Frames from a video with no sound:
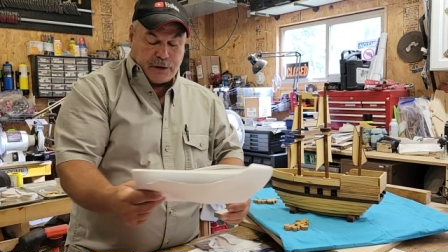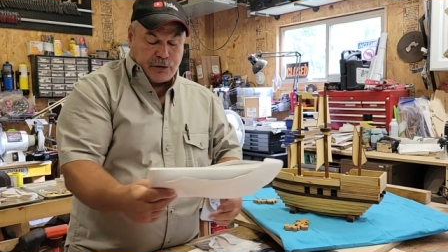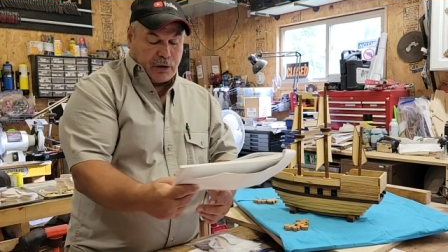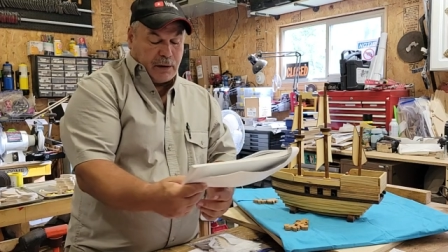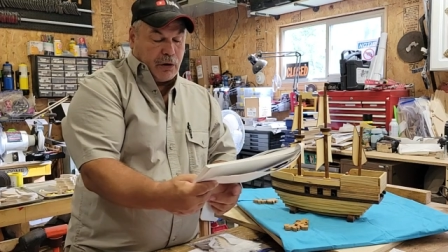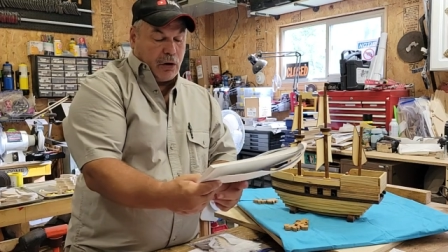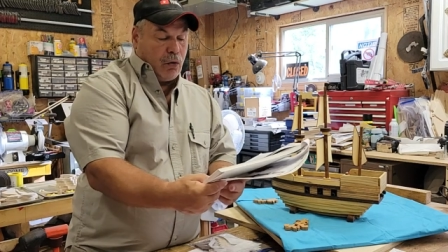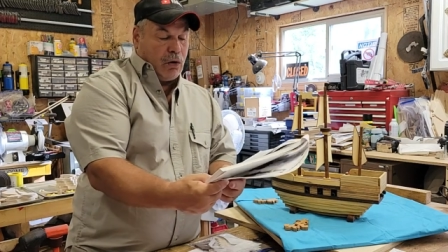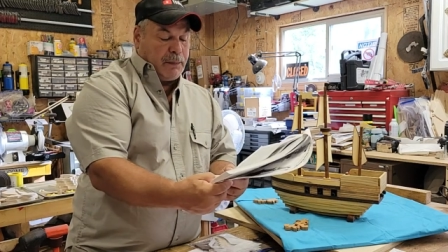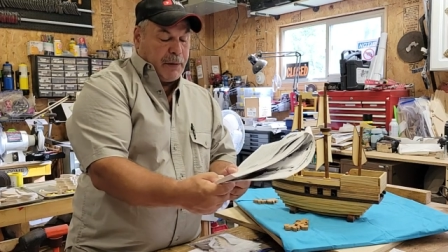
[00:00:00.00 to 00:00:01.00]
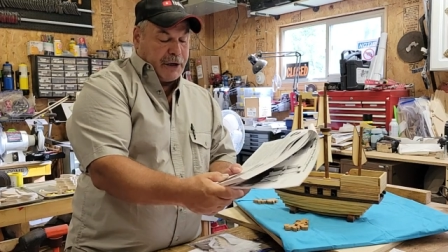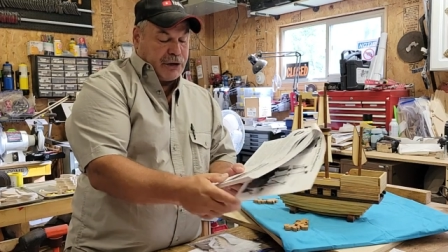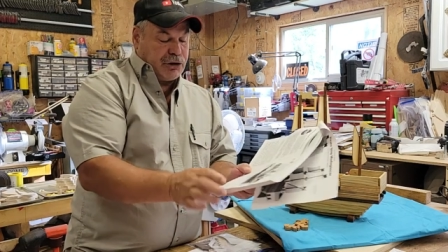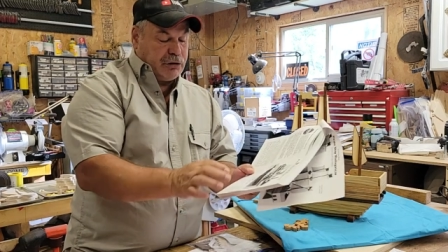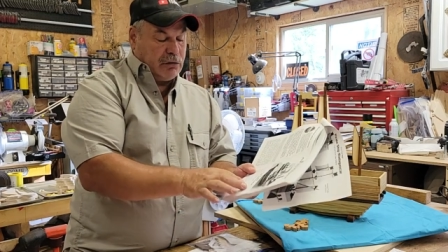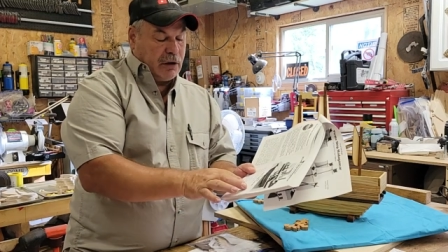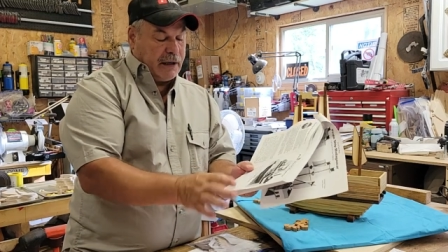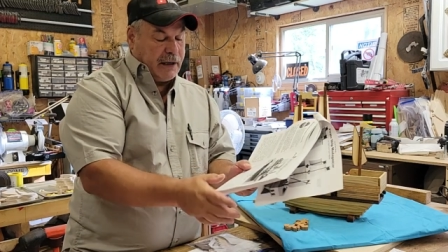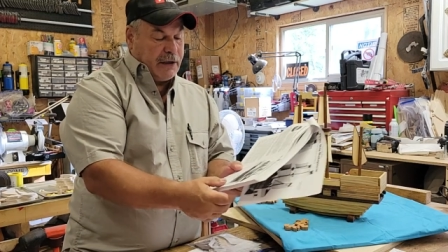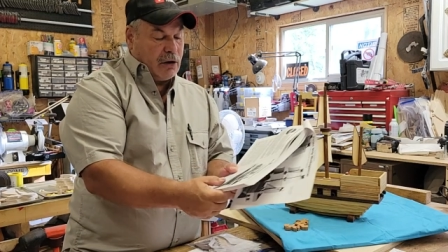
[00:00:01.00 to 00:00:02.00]
So them are the only pages you
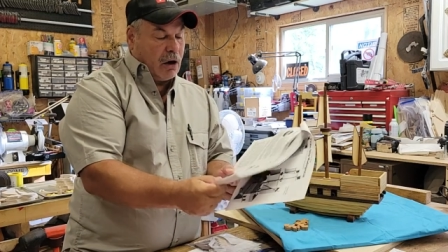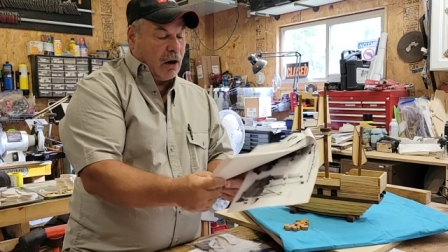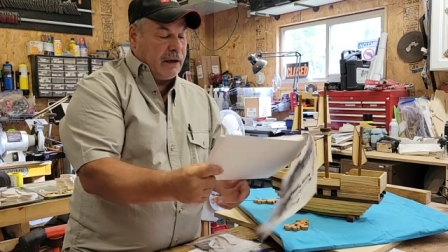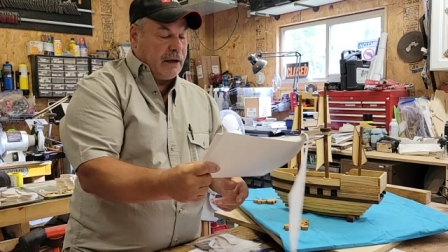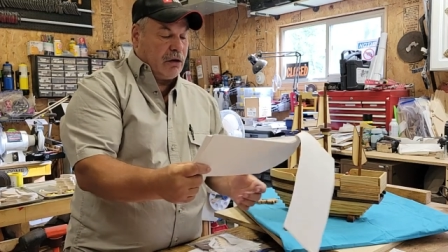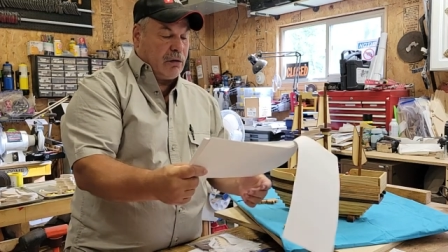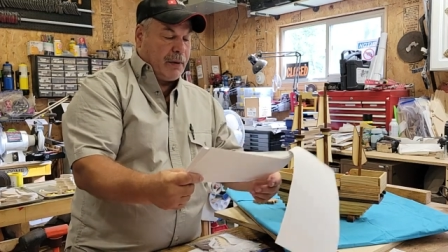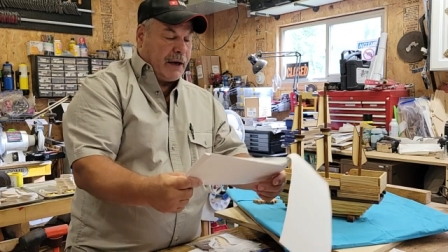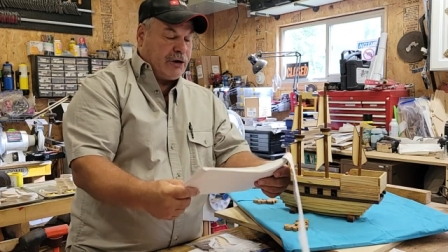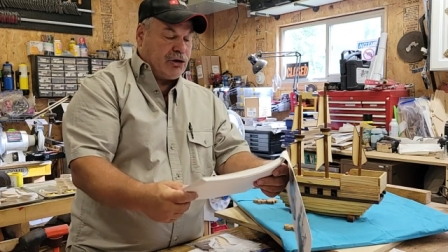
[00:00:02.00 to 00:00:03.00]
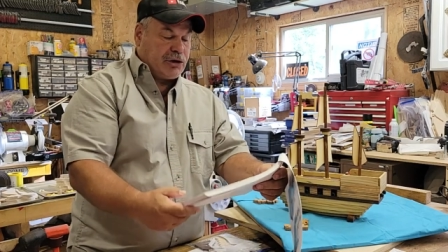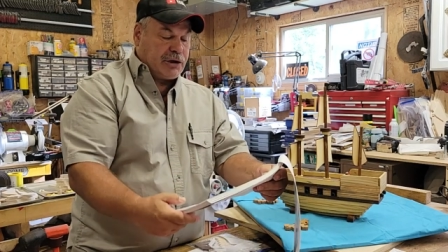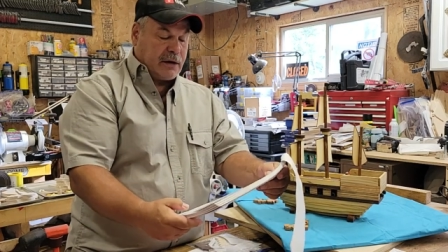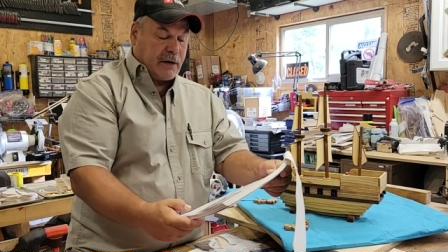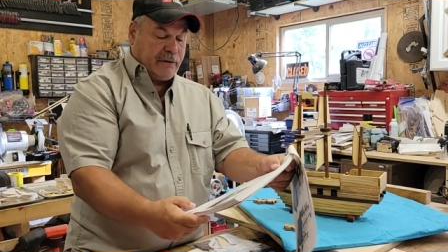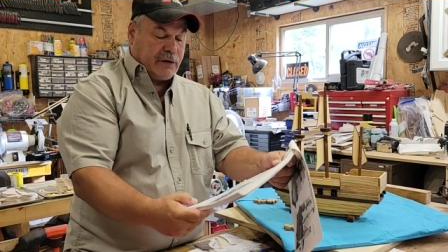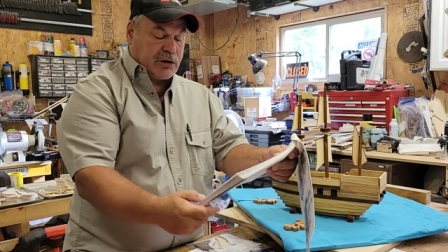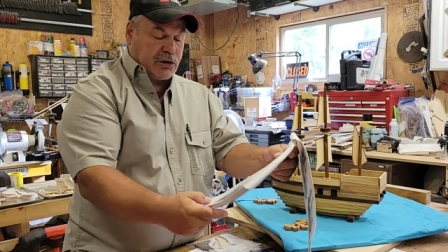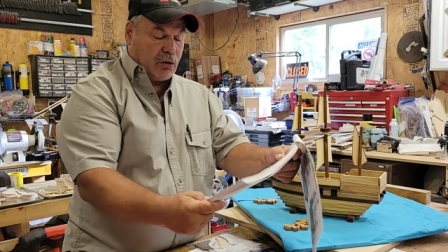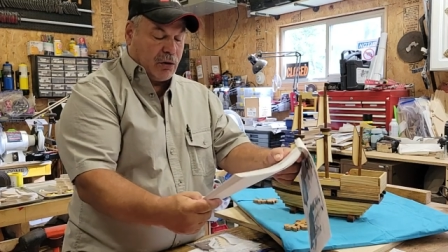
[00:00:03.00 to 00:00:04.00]
really need. All the other pages of
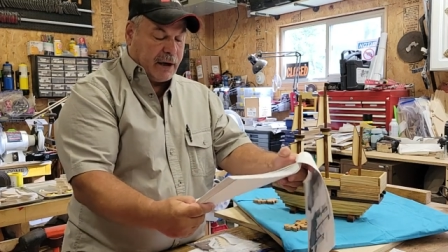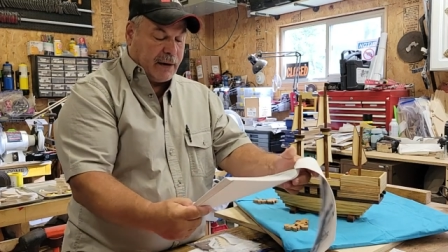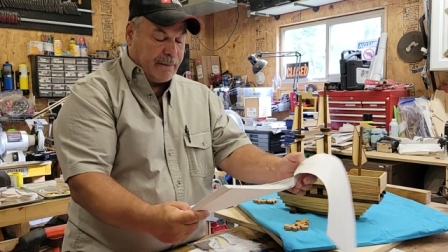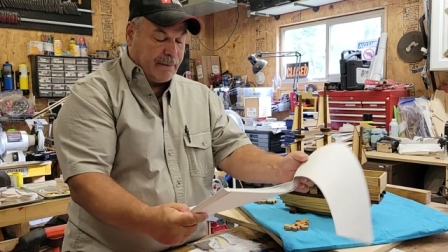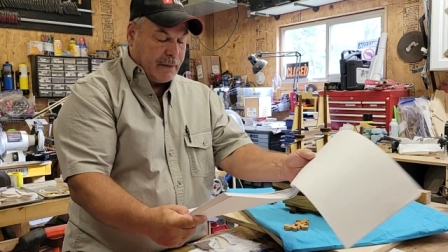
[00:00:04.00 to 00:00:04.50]
this toy